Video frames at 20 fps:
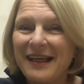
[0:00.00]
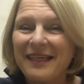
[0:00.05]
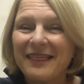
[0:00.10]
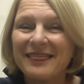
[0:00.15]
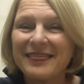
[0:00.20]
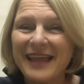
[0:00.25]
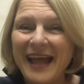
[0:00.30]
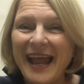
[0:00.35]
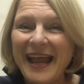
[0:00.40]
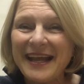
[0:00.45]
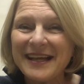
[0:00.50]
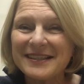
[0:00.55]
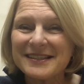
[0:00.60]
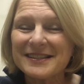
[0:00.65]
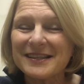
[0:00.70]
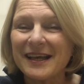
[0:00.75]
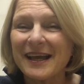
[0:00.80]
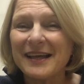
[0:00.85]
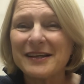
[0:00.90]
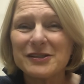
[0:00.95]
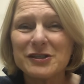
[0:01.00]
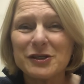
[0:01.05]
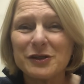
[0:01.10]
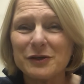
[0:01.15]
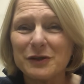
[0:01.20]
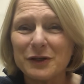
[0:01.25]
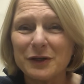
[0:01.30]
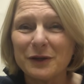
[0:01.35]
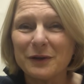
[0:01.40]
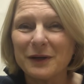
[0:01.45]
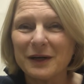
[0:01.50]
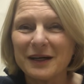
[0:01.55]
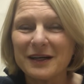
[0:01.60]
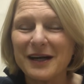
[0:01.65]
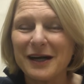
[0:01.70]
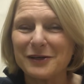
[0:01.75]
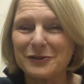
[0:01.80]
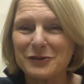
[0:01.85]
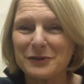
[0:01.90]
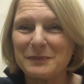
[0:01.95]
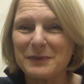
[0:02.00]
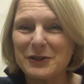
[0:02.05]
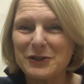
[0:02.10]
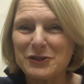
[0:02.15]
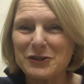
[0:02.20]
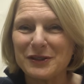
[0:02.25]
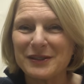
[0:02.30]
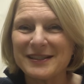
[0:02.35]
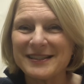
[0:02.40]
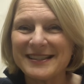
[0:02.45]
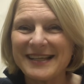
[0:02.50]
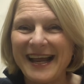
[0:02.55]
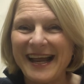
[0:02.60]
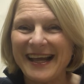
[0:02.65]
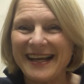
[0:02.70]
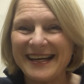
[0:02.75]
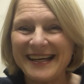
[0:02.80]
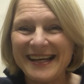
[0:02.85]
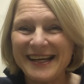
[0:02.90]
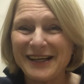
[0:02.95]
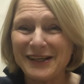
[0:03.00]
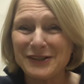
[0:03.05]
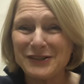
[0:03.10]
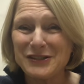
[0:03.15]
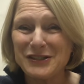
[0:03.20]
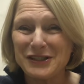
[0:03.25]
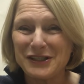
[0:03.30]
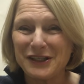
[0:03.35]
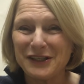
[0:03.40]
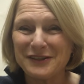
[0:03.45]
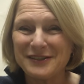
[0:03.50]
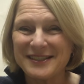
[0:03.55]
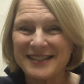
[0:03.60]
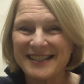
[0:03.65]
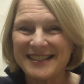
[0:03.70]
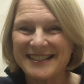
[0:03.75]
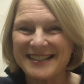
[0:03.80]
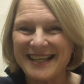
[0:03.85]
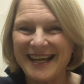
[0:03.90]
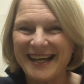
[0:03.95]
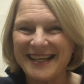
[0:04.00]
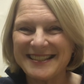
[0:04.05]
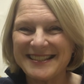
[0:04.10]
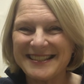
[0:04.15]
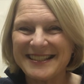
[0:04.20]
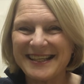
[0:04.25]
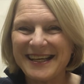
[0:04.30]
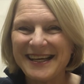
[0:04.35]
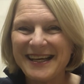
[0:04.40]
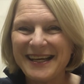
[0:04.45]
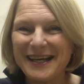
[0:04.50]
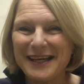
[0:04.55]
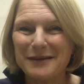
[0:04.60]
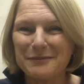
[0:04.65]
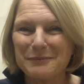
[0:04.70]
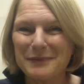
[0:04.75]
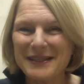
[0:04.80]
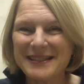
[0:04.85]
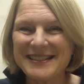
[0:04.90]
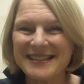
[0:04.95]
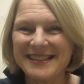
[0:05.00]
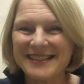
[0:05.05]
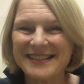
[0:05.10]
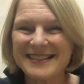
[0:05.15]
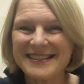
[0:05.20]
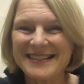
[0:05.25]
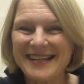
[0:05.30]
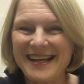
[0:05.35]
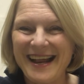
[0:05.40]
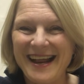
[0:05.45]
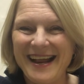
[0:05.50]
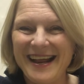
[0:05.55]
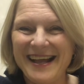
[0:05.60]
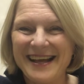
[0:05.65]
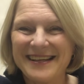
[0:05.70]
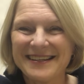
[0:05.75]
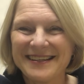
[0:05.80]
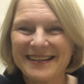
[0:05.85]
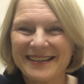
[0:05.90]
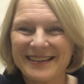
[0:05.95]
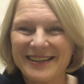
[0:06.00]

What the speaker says: Thanks to your contributions, and here's to your success in business and